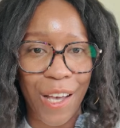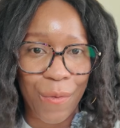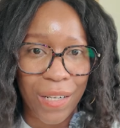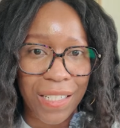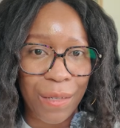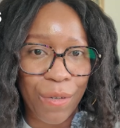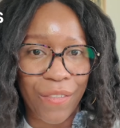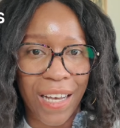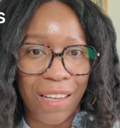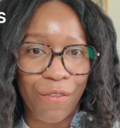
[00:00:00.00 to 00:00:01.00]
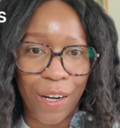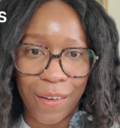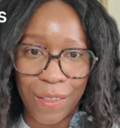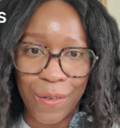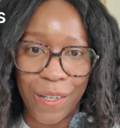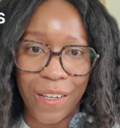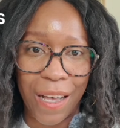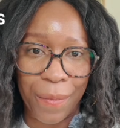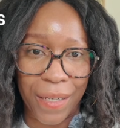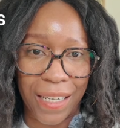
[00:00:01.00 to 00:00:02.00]
I wanted to provide fragrance oil
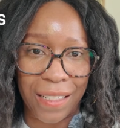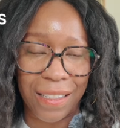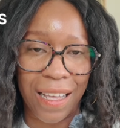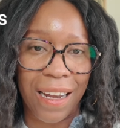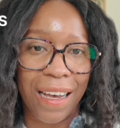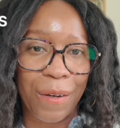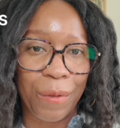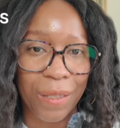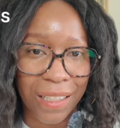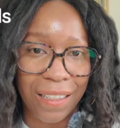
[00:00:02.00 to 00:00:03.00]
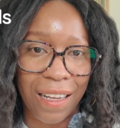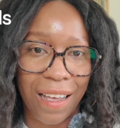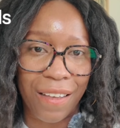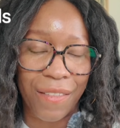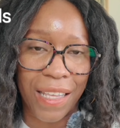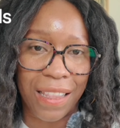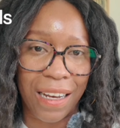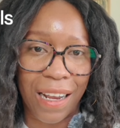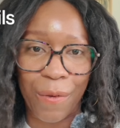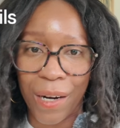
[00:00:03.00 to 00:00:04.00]
companies that I really love and that
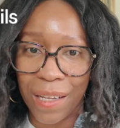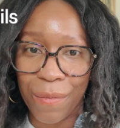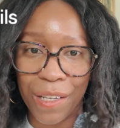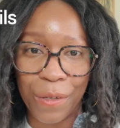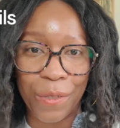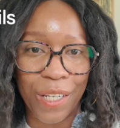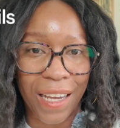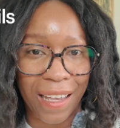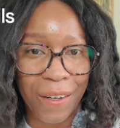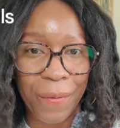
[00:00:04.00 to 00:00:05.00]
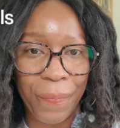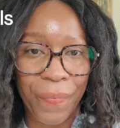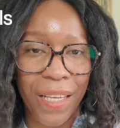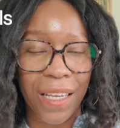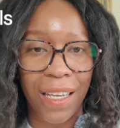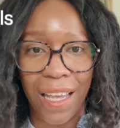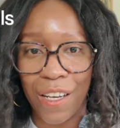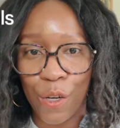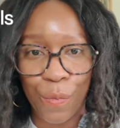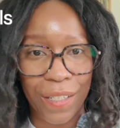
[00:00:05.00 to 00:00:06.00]
I recommend you check out in
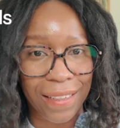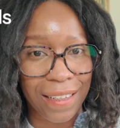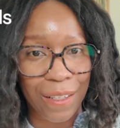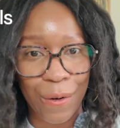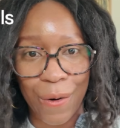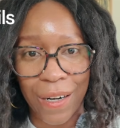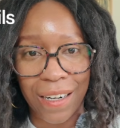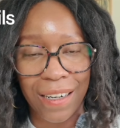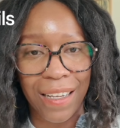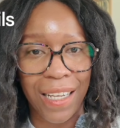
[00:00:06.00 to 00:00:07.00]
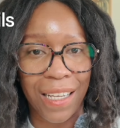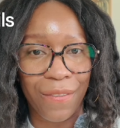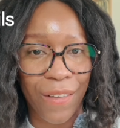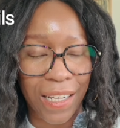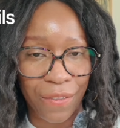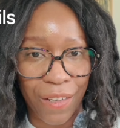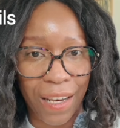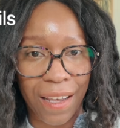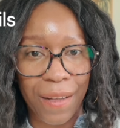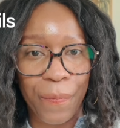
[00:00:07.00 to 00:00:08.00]
no particular order: Vine
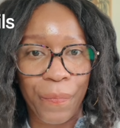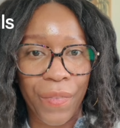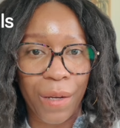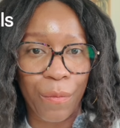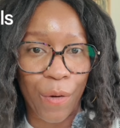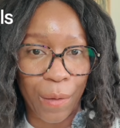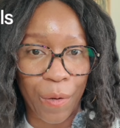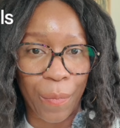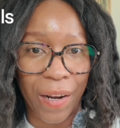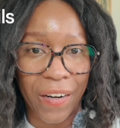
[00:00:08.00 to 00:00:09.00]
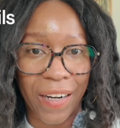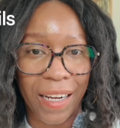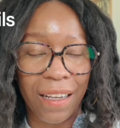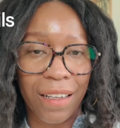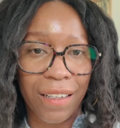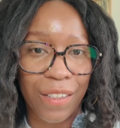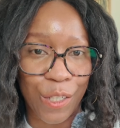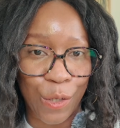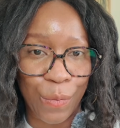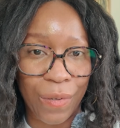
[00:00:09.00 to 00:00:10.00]
Vita, Brambleberry,
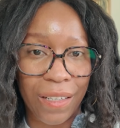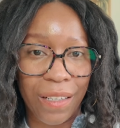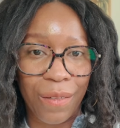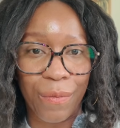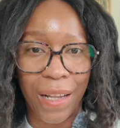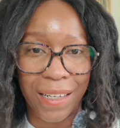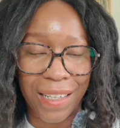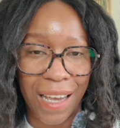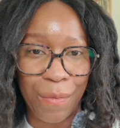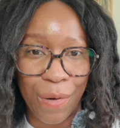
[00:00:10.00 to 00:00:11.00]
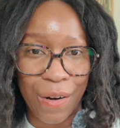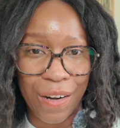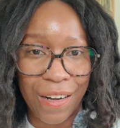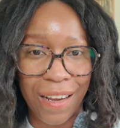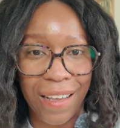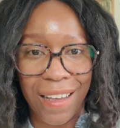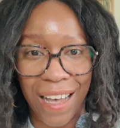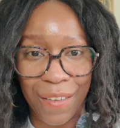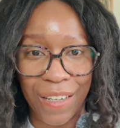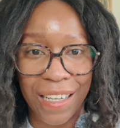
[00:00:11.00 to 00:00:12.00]
Dupe, Black Tie Barn,
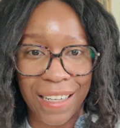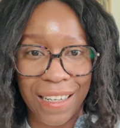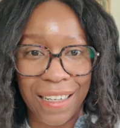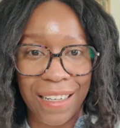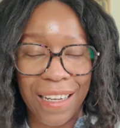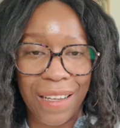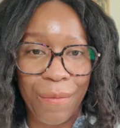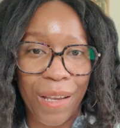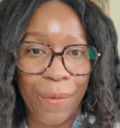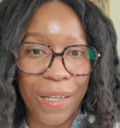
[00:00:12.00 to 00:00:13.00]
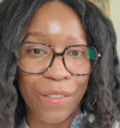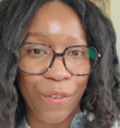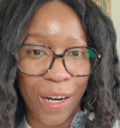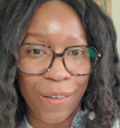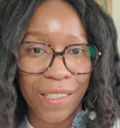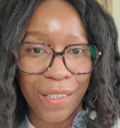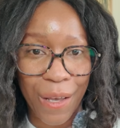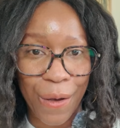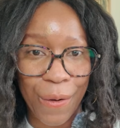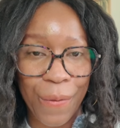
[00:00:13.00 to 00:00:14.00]
Hive and Honey, Minarest Fragrance
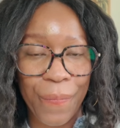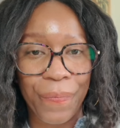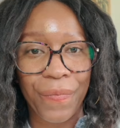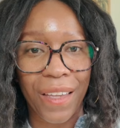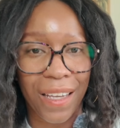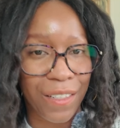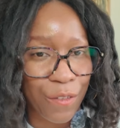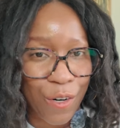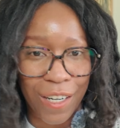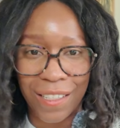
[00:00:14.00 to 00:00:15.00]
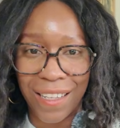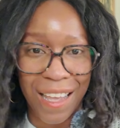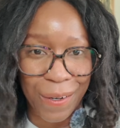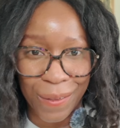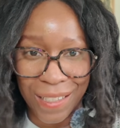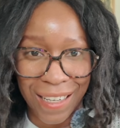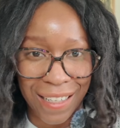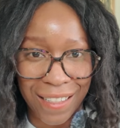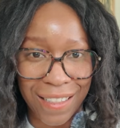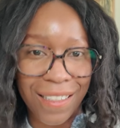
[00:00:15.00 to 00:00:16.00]
Co., and of course
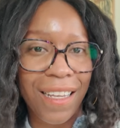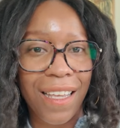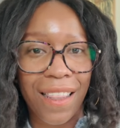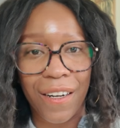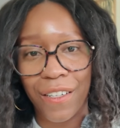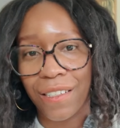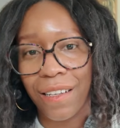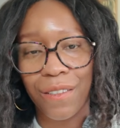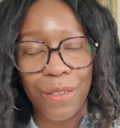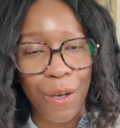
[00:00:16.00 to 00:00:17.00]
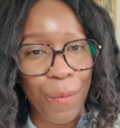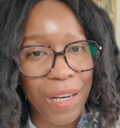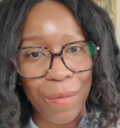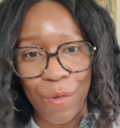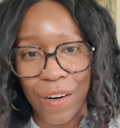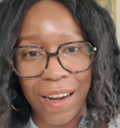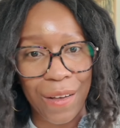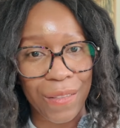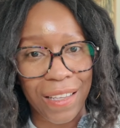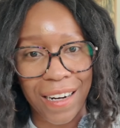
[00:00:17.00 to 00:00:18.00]
CandleScience. There's so many more
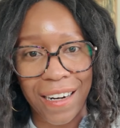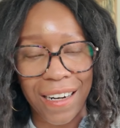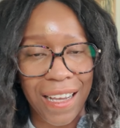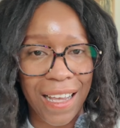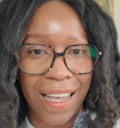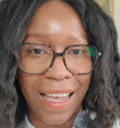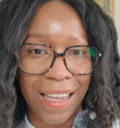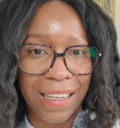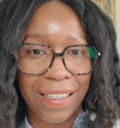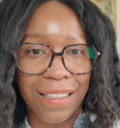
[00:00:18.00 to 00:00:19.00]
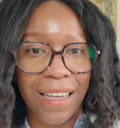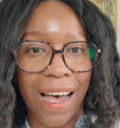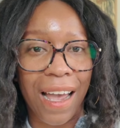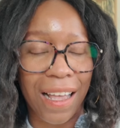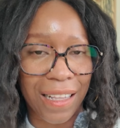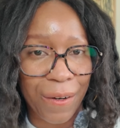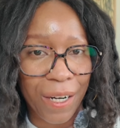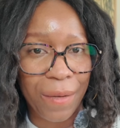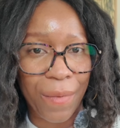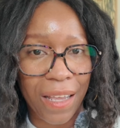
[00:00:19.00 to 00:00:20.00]
out there, and I highly
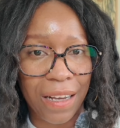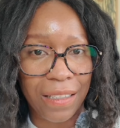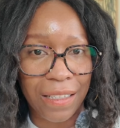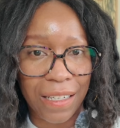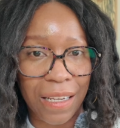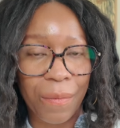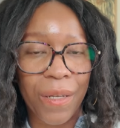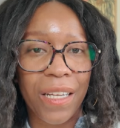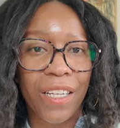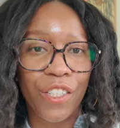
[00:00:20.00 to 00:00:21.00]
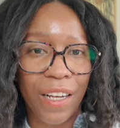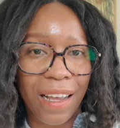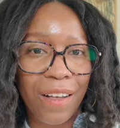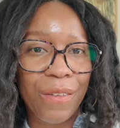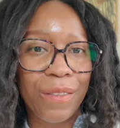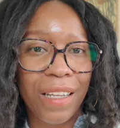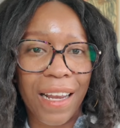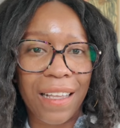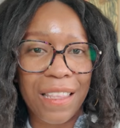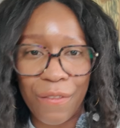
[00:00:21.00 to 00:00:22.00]
recommend, as a tip, check out
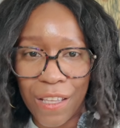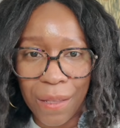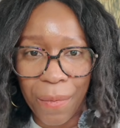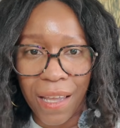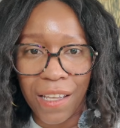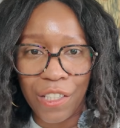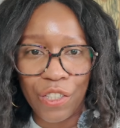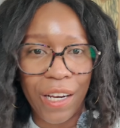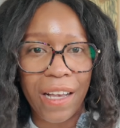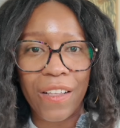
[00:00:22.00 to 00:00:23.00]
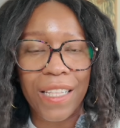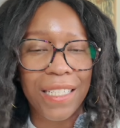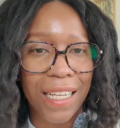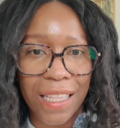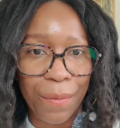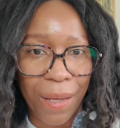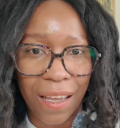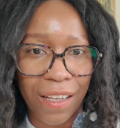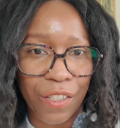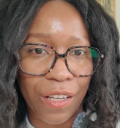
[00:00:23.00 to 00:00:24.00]
like the 5th page, check out the 10th
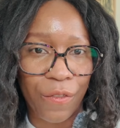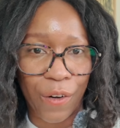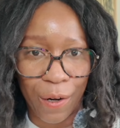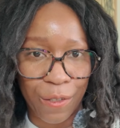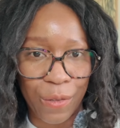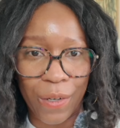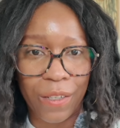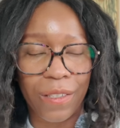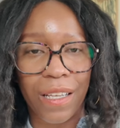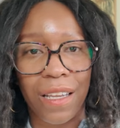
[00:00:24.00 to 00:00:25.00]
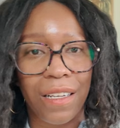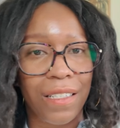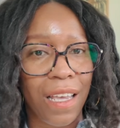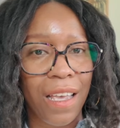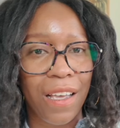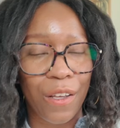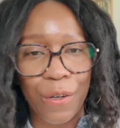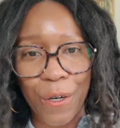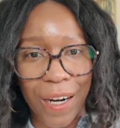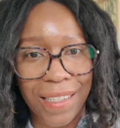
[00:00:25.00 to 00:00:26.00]
page of fragrance oils and
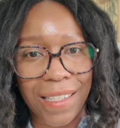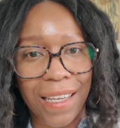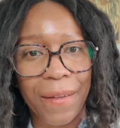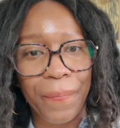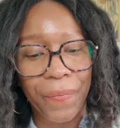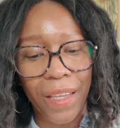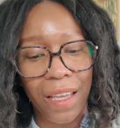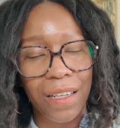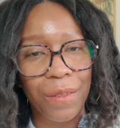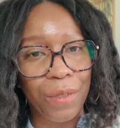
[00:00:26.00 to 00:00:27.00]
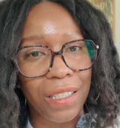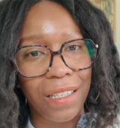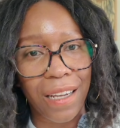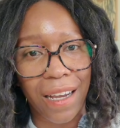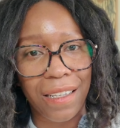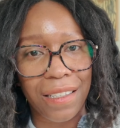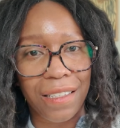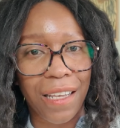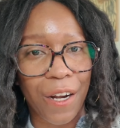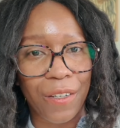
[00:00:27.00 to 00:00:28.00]
go crazy. It is really nice to
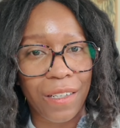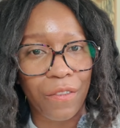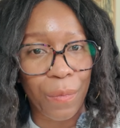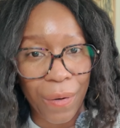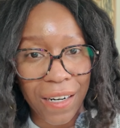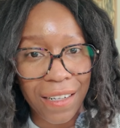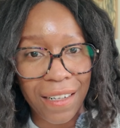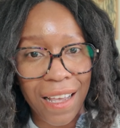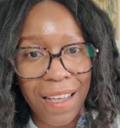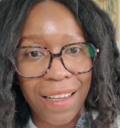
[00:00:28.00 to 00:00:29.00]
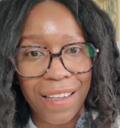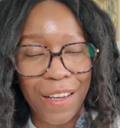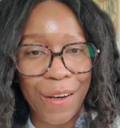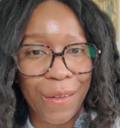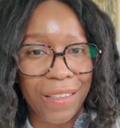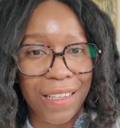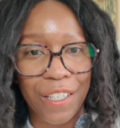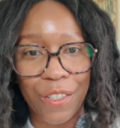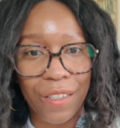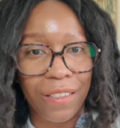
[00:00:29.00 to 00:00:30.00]
set yourself apart. You know, this
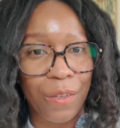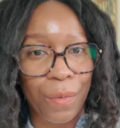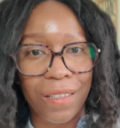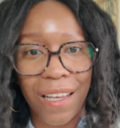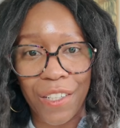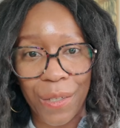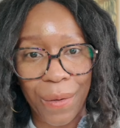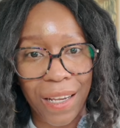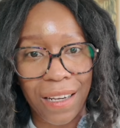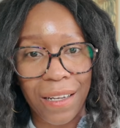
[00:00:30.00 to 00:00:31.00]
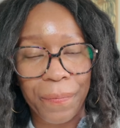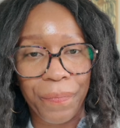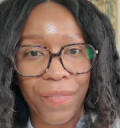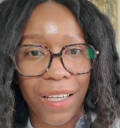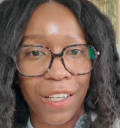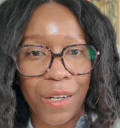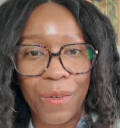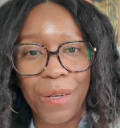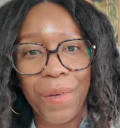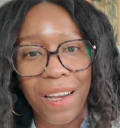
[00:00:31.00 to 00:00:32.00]
industry is super saturated, and you don't
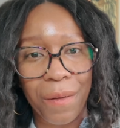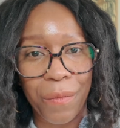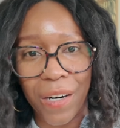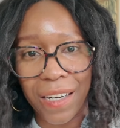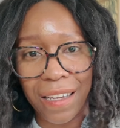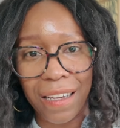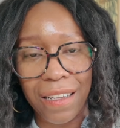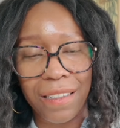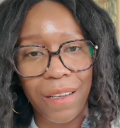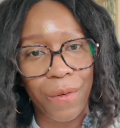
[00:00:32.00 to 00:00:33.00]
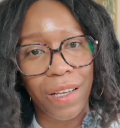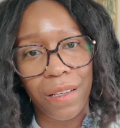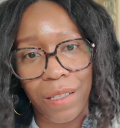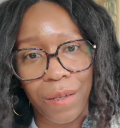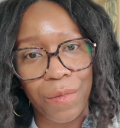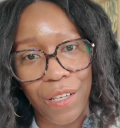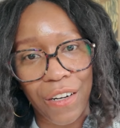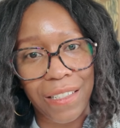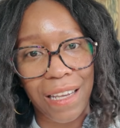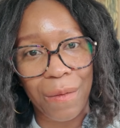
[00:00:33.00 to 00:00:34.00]
want to be at a market and someone comes up to
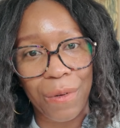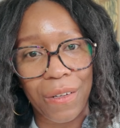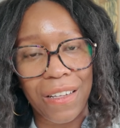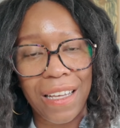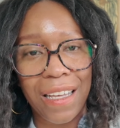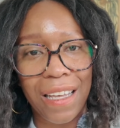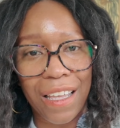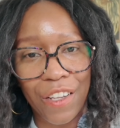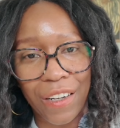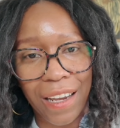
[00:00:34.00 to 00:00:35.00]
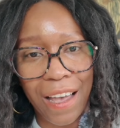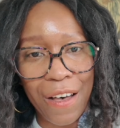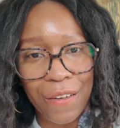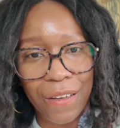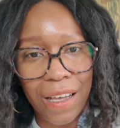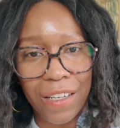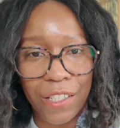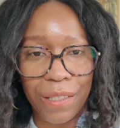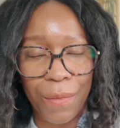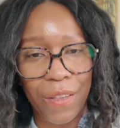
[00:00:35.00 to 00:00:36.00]
your table and they're like, oh, I
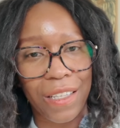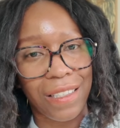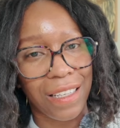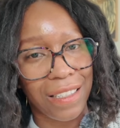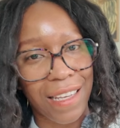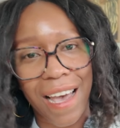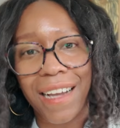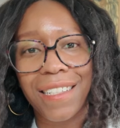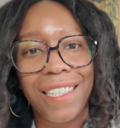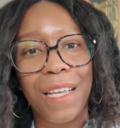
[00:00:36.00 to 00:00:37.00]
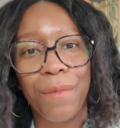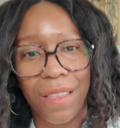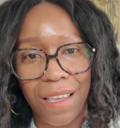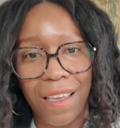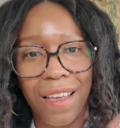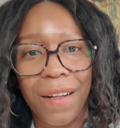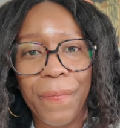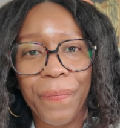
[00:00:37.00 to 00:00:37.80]
just smelled this exact same thing